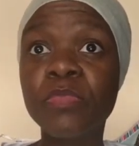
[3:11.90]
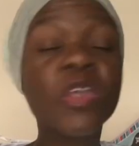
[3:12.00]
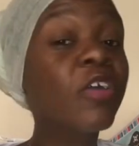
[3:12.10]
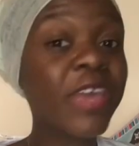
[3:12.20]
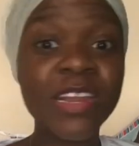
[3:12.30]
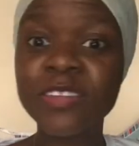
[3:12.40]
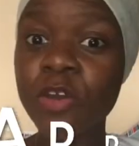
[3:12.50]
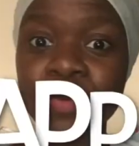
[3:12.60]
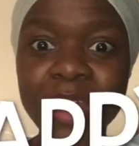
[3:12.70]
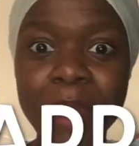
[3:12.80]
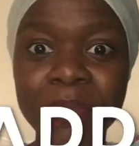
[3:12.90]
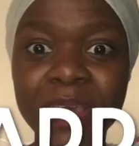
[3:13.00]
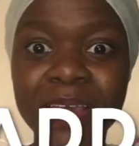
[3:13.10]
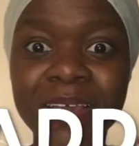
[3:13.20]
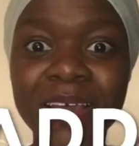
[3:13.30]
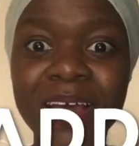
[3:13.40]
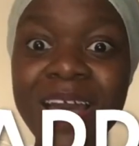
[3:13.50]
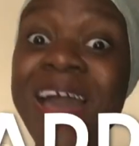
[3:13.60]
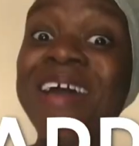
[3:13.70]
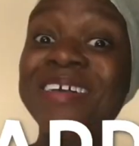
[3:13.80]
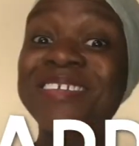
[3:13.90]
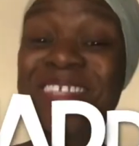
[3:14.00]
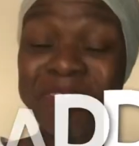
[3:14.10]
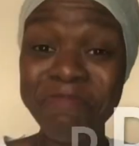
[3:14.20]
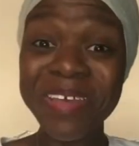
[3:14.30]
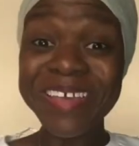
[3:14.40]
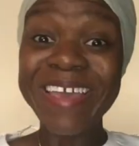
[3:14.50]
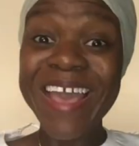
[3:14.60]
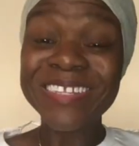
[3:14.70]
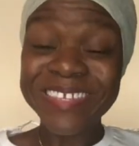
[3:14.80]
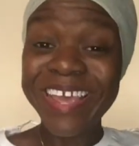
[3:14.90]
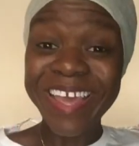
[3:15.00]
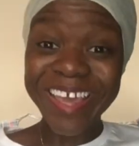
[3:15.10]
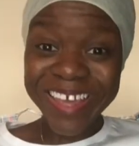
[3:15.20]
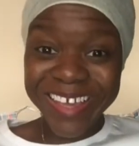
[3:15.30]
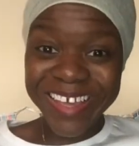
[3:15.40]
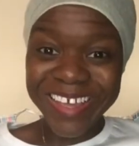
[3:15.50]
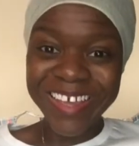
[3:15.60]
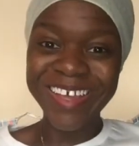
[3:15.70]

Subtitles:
okay, let's go with happy. Spaghetti!